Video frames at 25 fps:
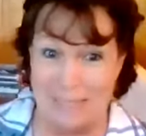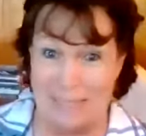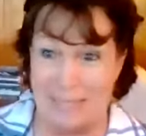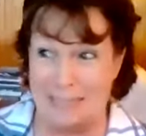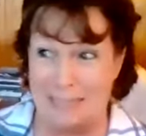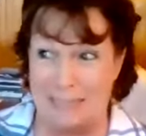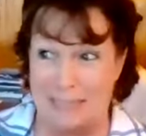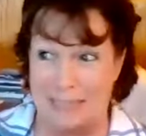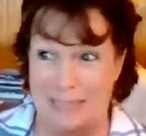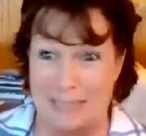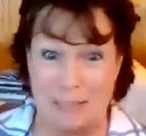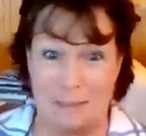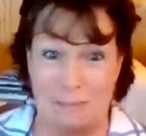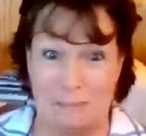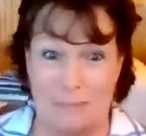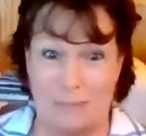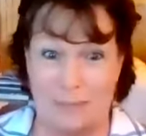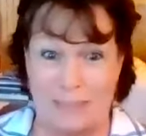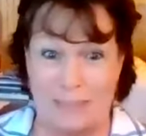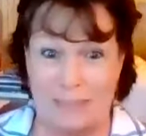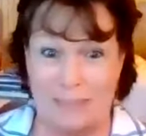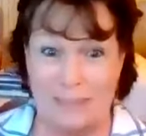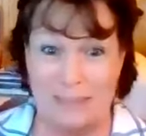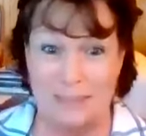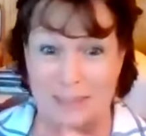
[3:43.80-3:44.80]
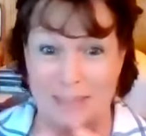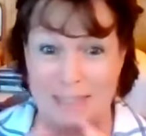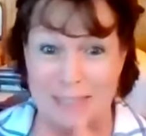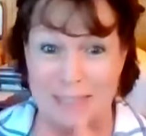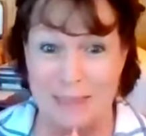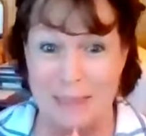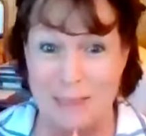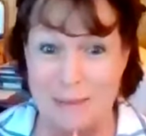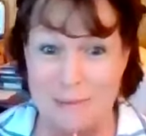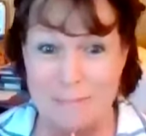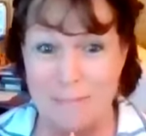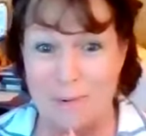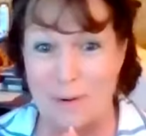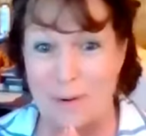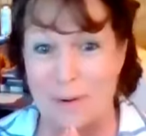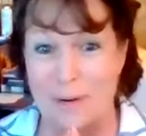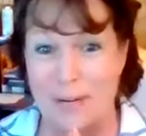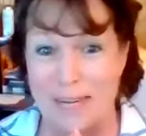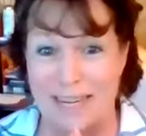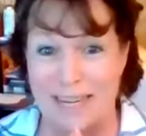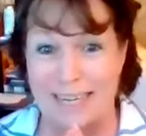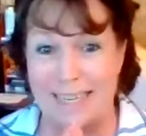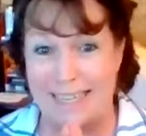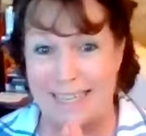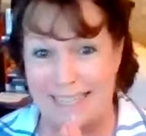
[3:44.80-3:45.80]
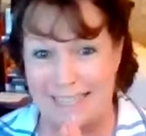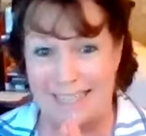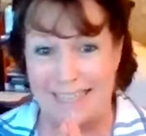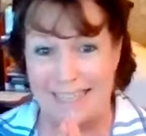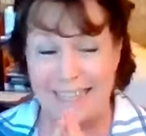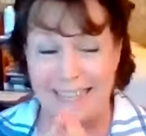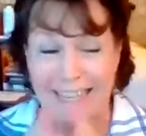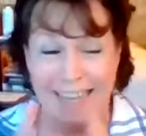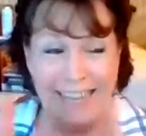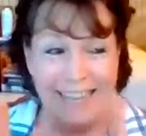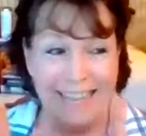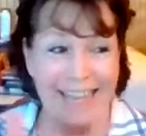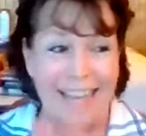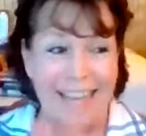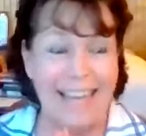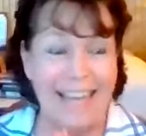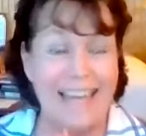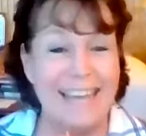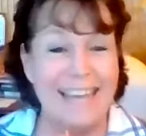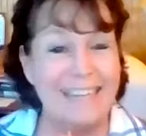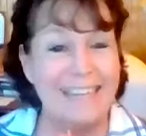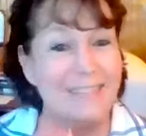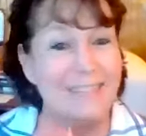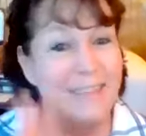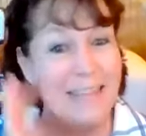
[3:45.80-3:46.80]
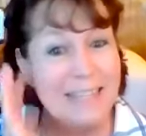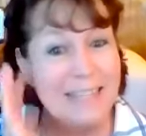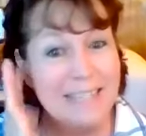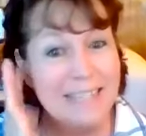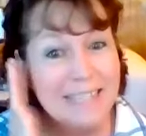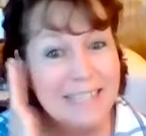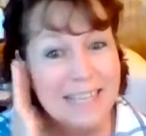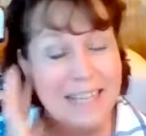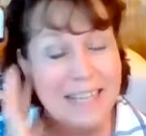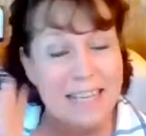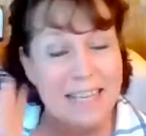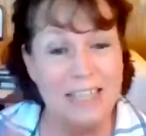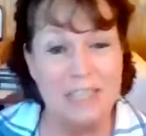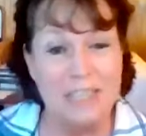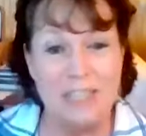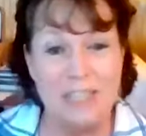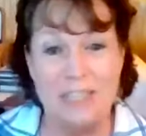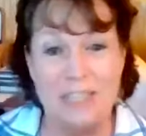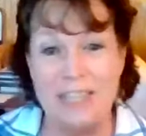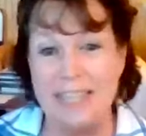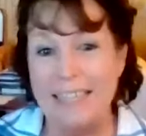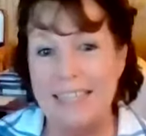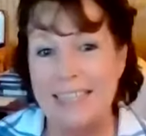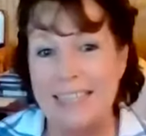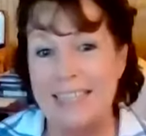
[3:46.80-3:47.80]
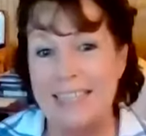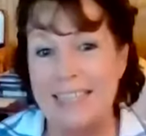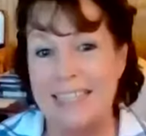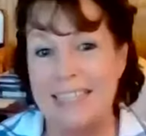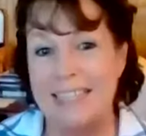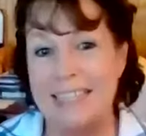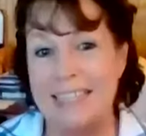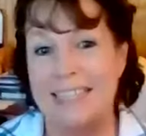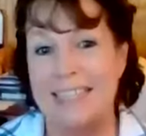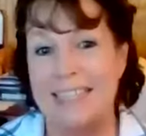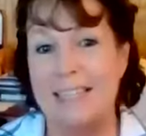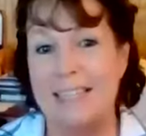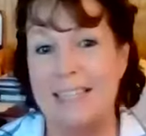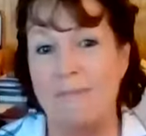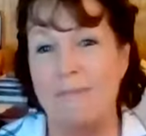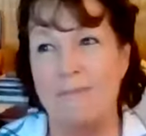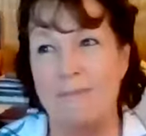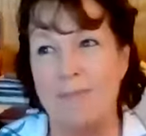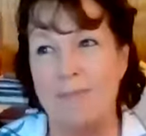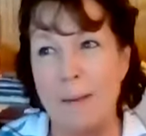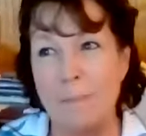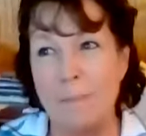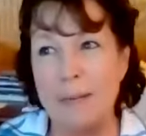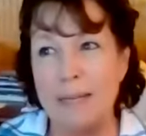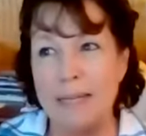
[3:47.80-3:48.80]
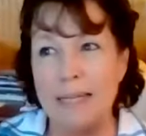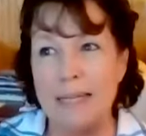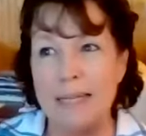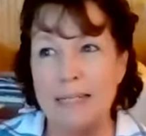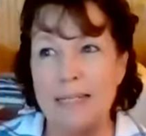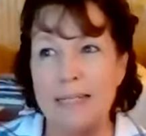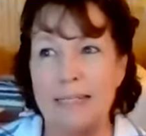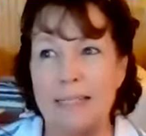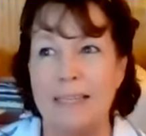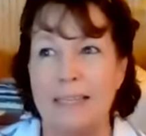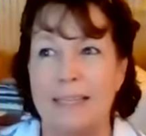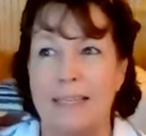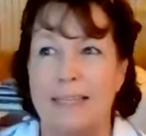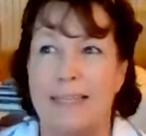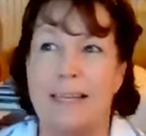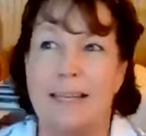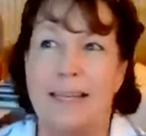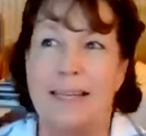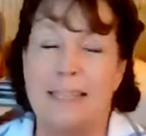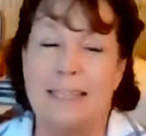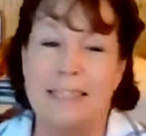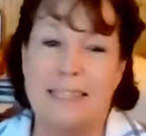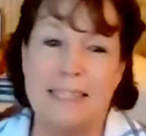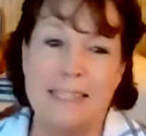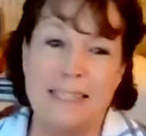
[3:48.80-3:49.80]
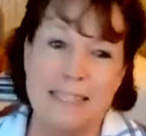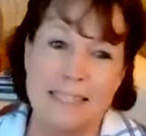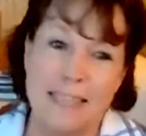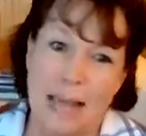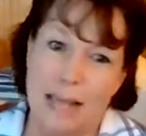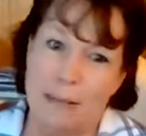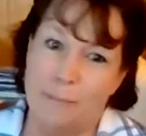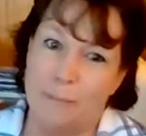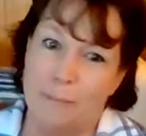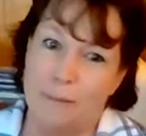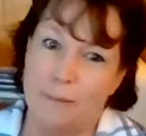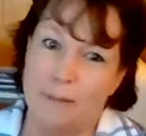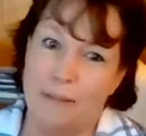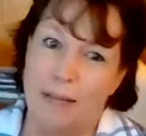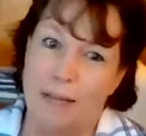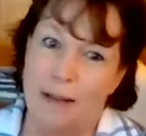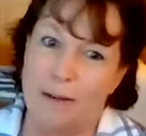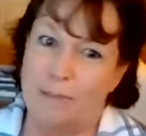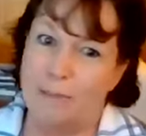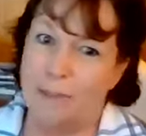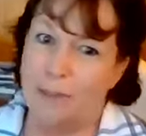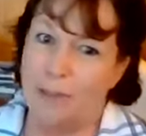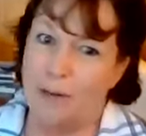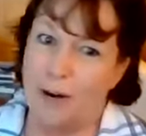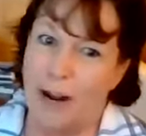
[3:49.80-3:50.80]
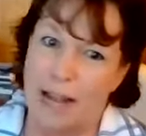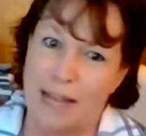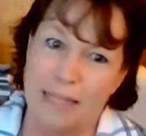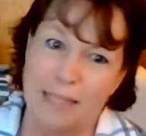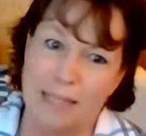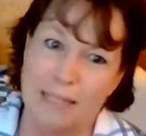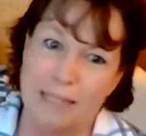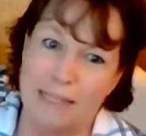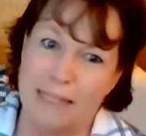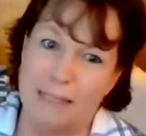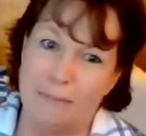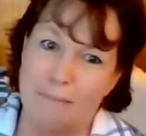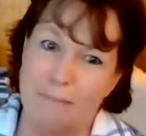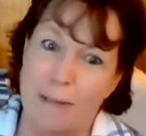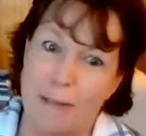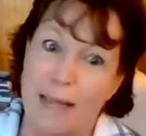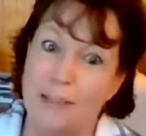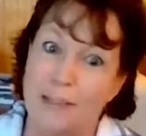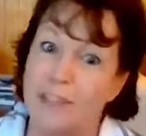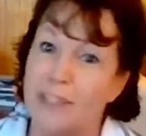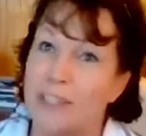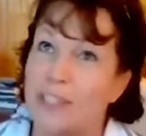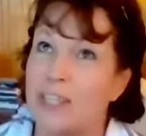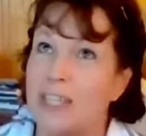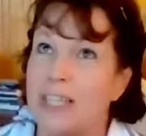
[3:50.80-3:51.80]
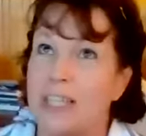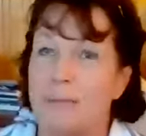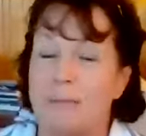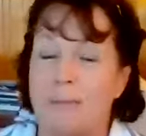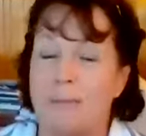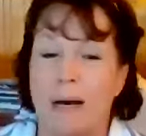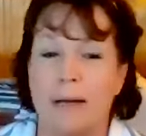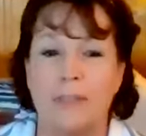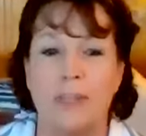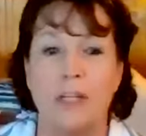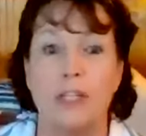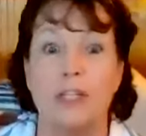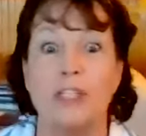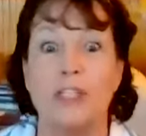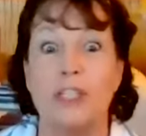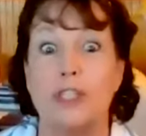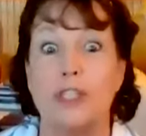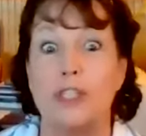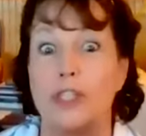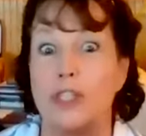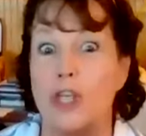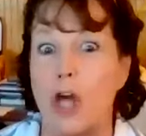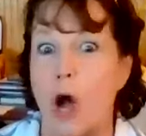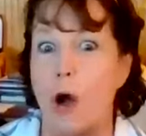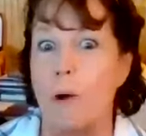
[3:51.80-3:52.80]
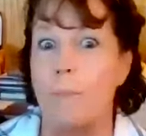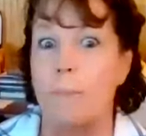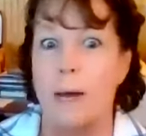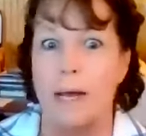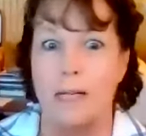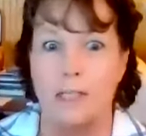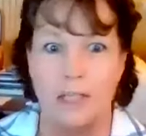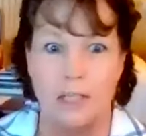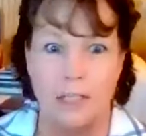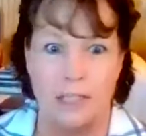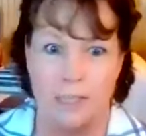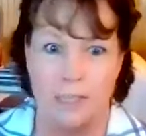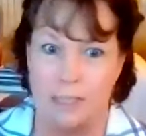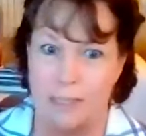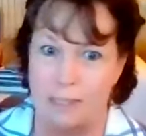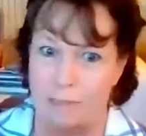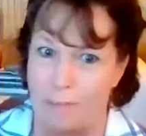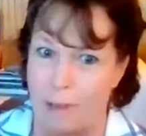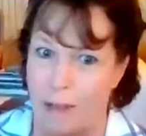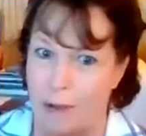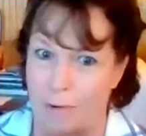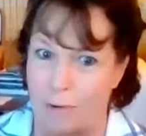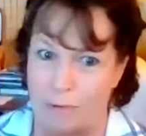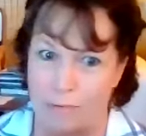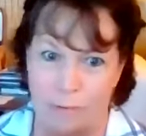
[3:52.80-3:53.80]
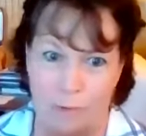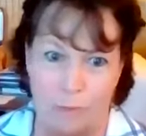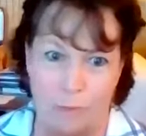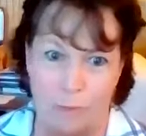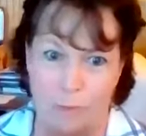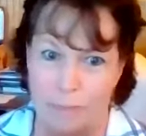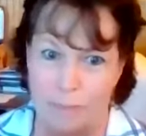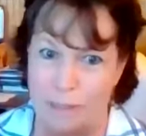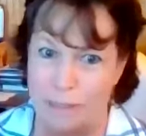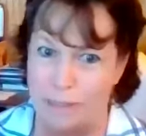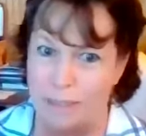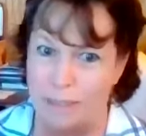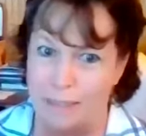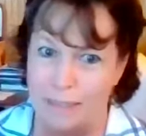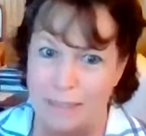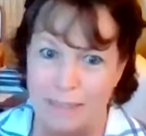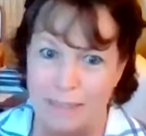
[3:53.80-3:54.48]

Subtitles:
It's still pretty early in the morning. Anyways, she is the feminine disciple of Christ. Bathsheba, there's so much to this powerful woman.